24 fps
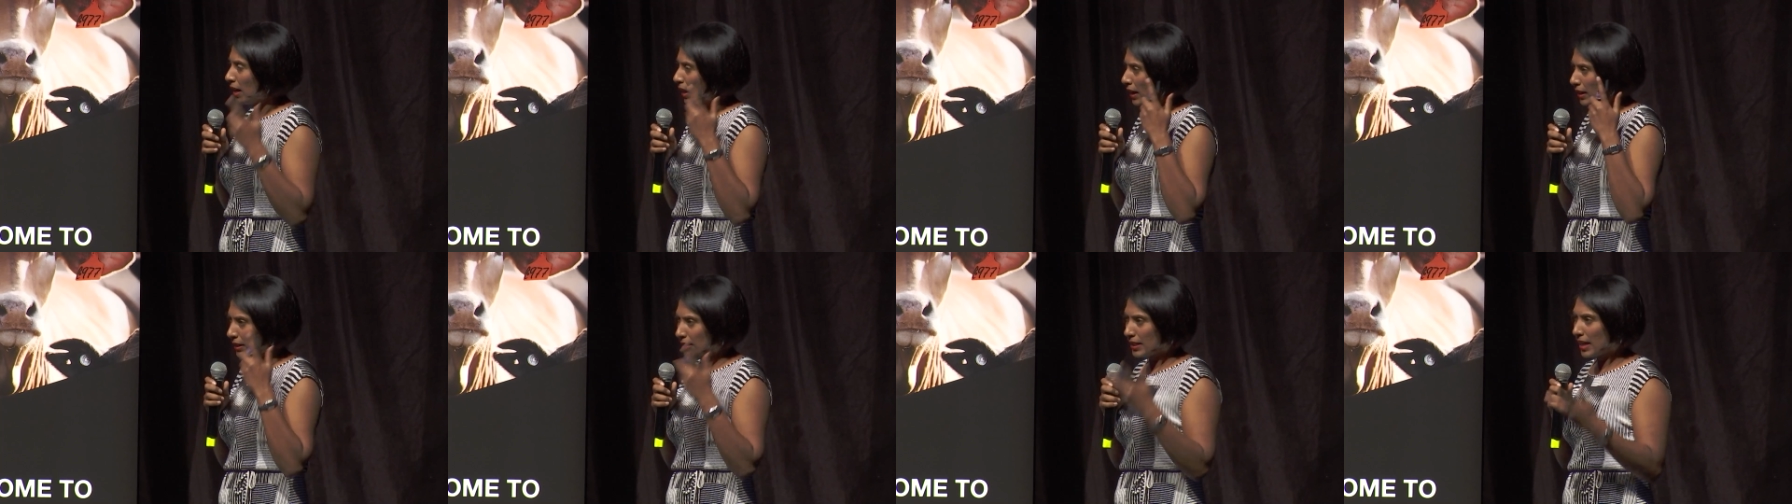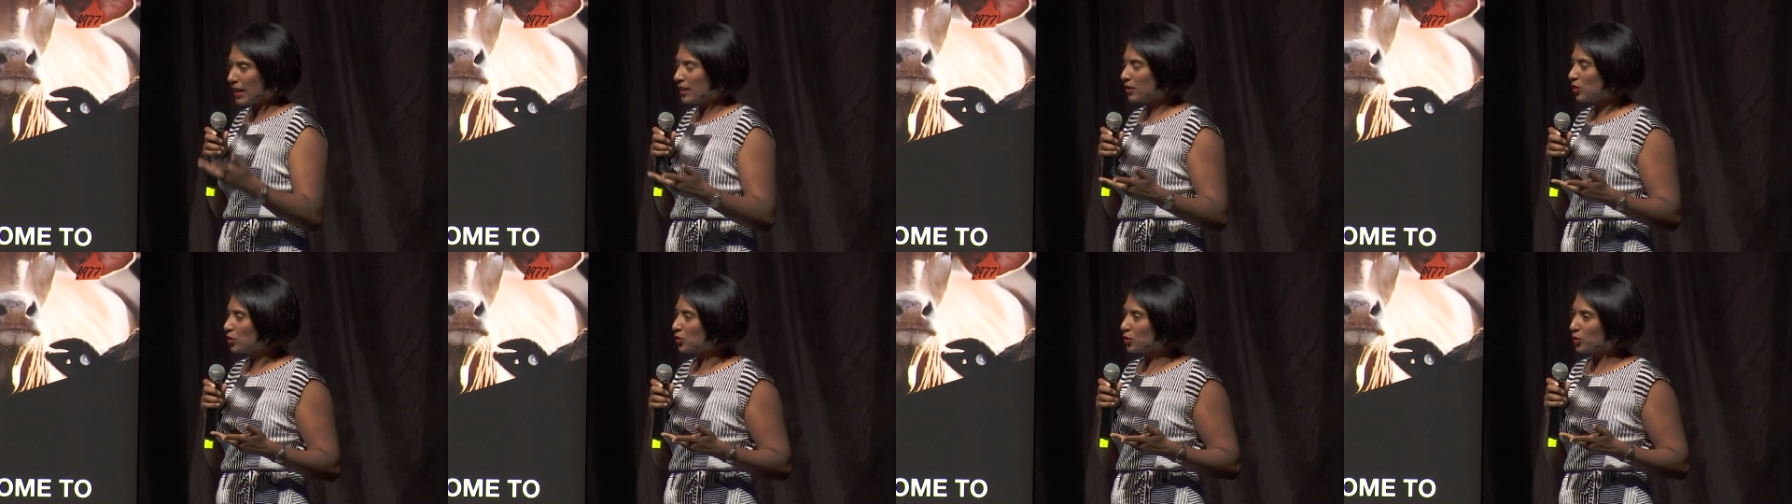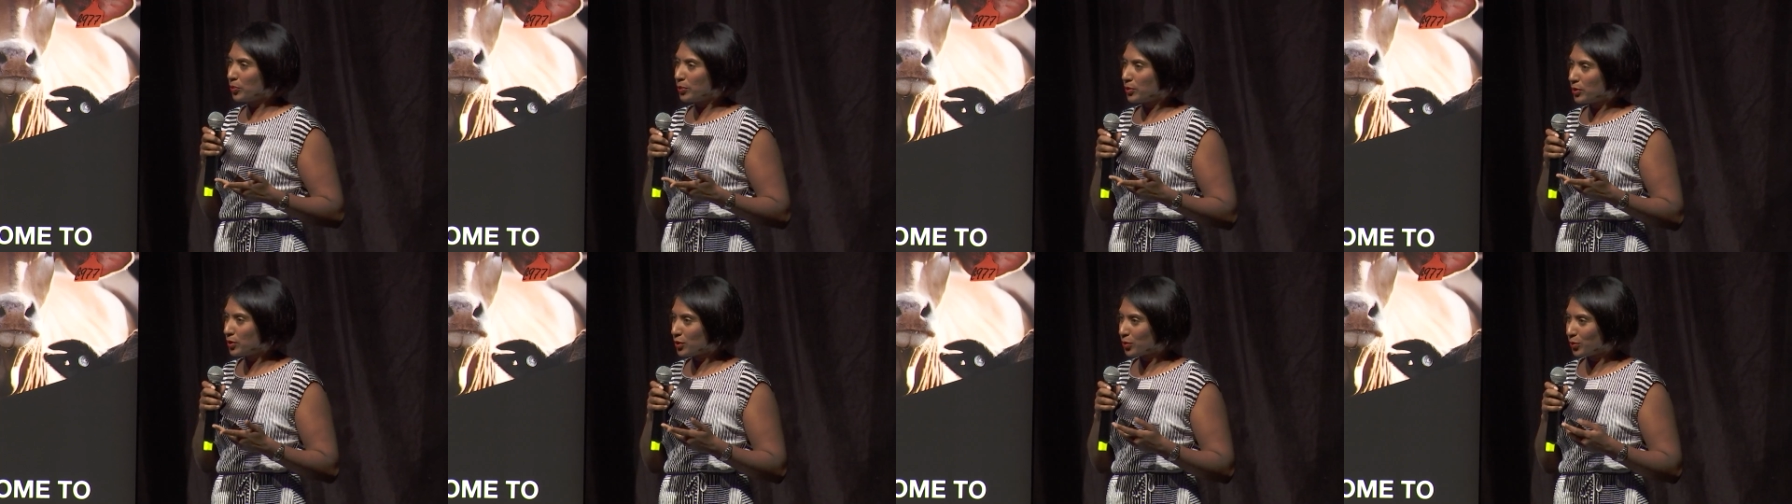It tastes
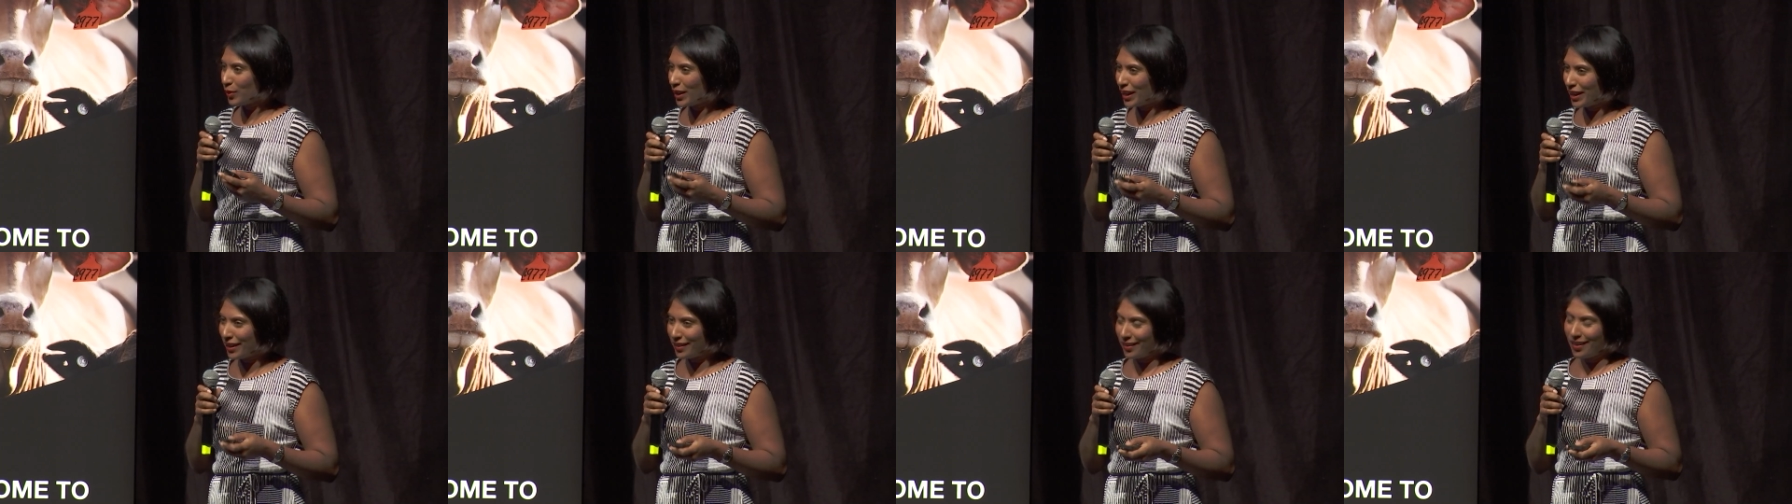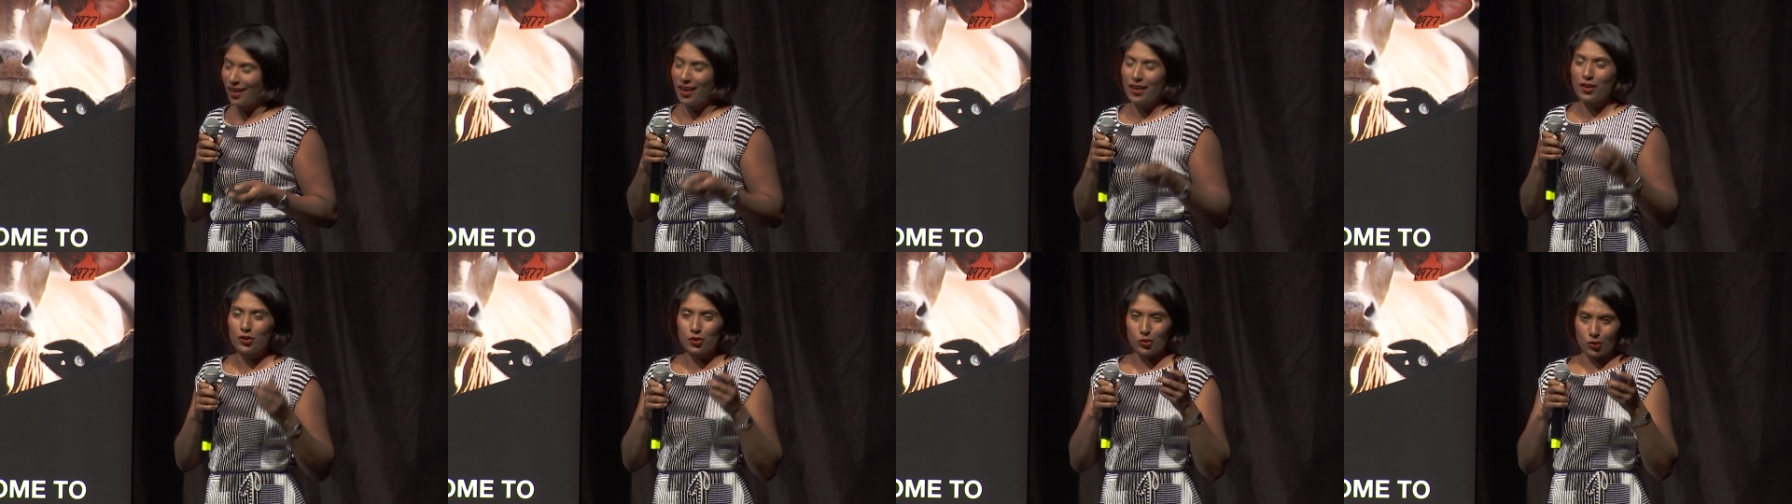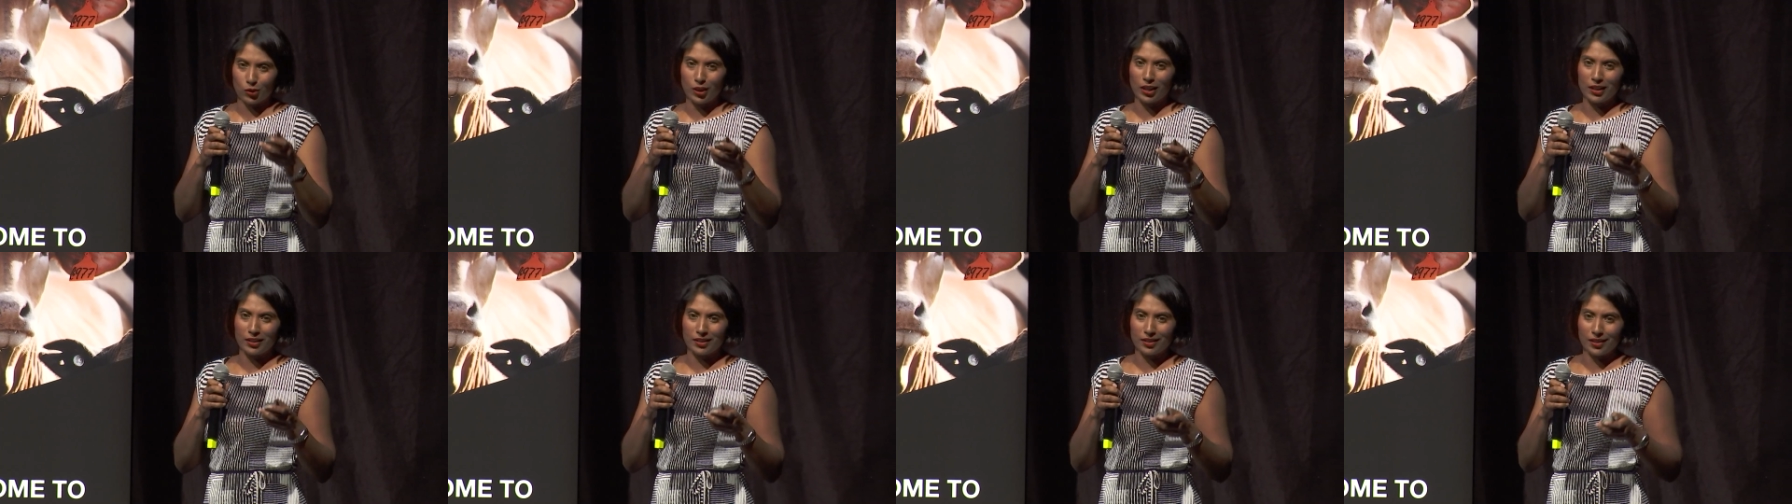super sweet, so
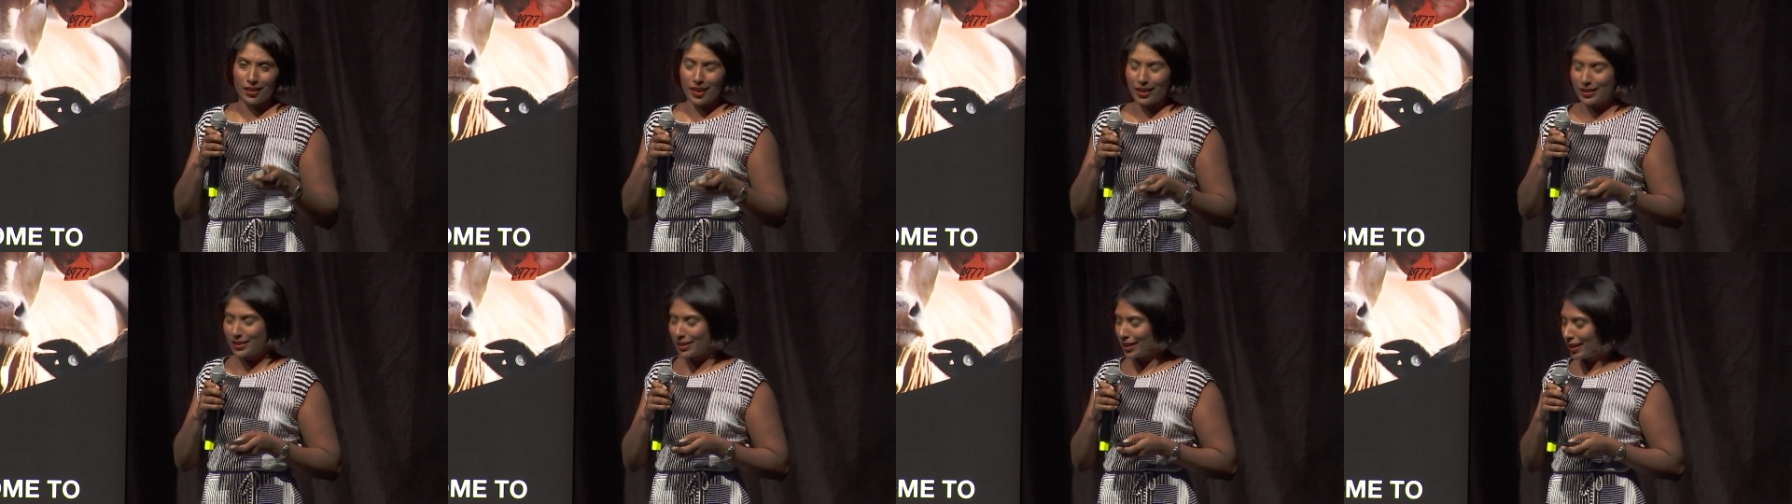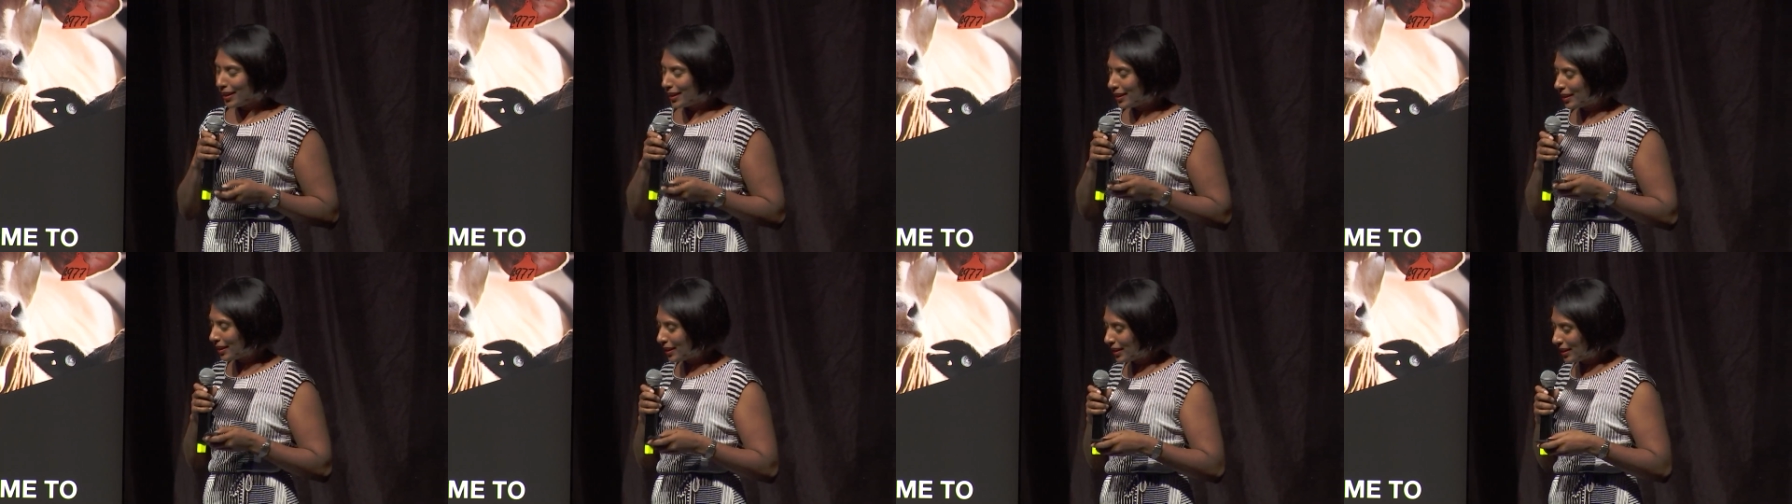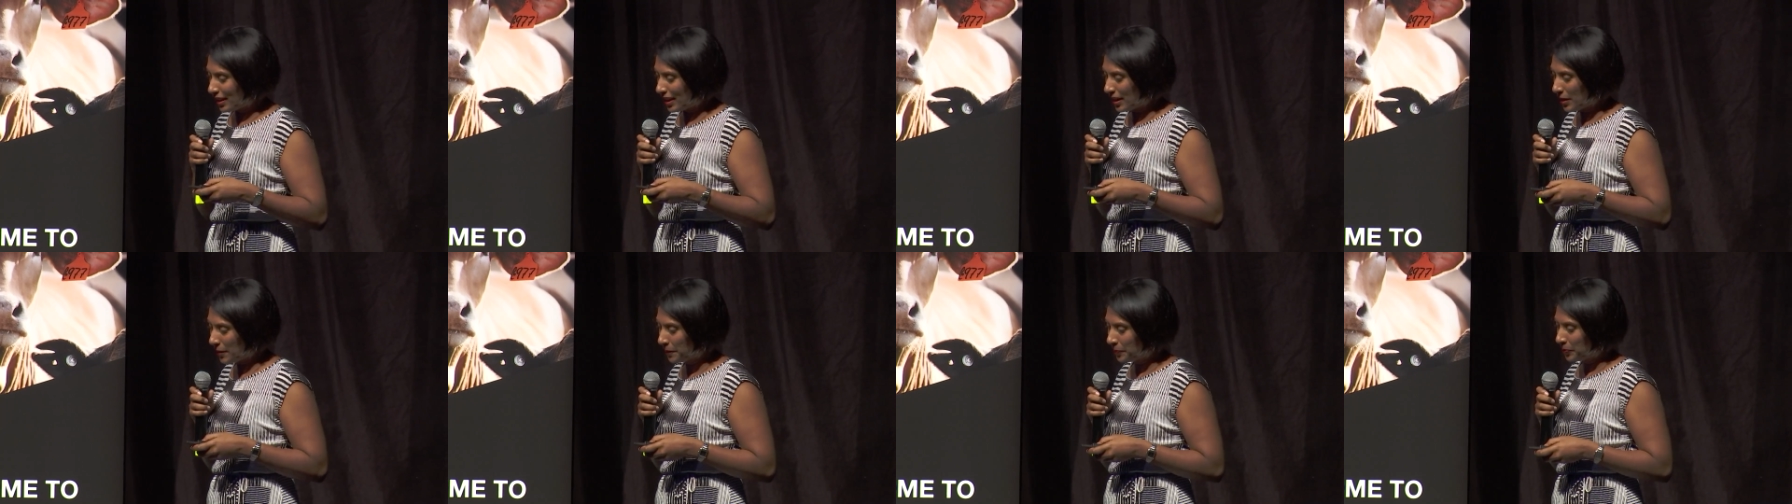kids like to eat it.